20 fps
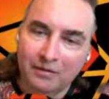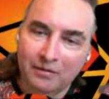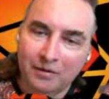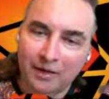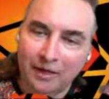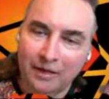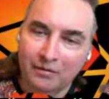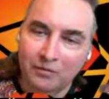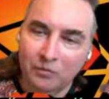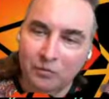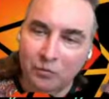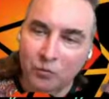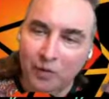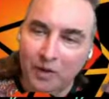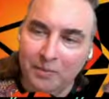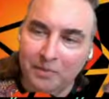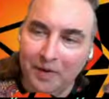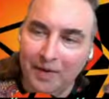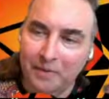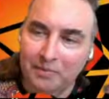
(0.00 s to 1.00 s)
right? We
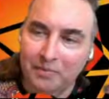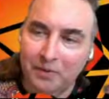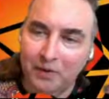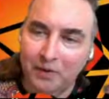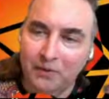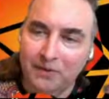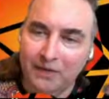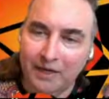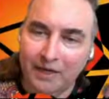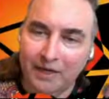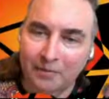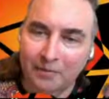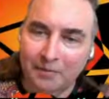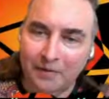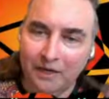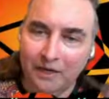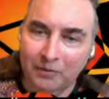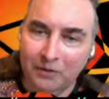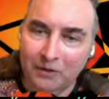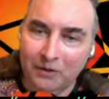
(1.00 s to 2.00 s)
might both set up
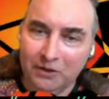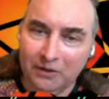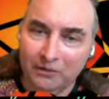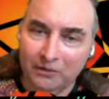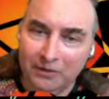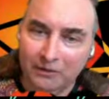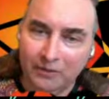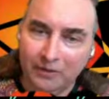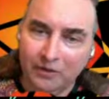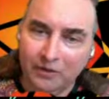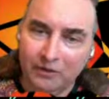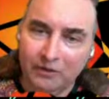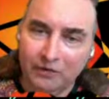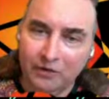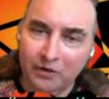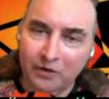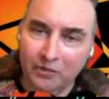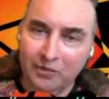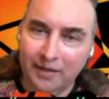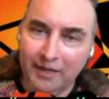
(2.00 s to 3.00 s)
network service registry
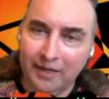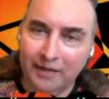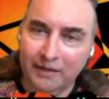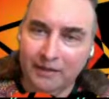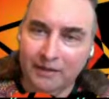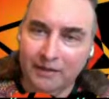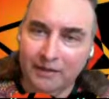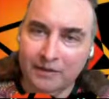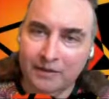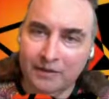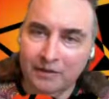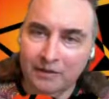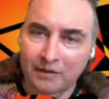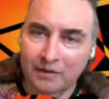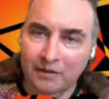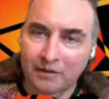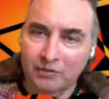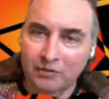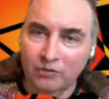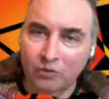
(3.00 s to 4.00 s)
domains
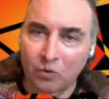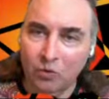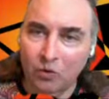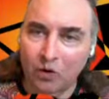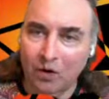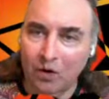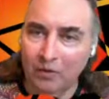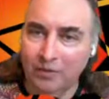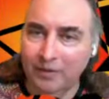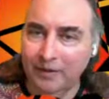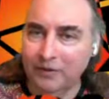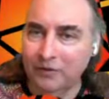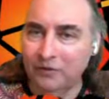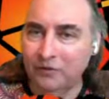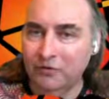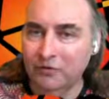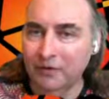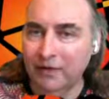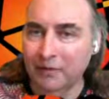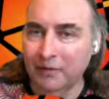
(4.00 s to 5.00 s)
for our
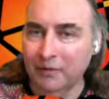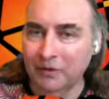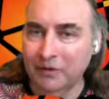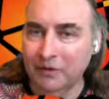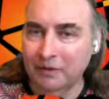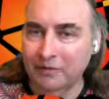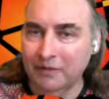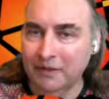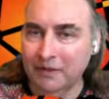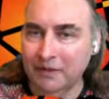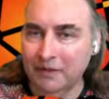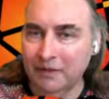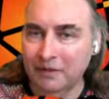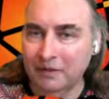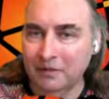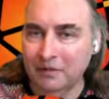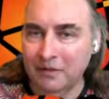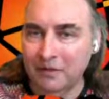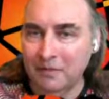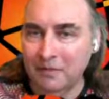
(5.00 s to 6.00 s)
network services.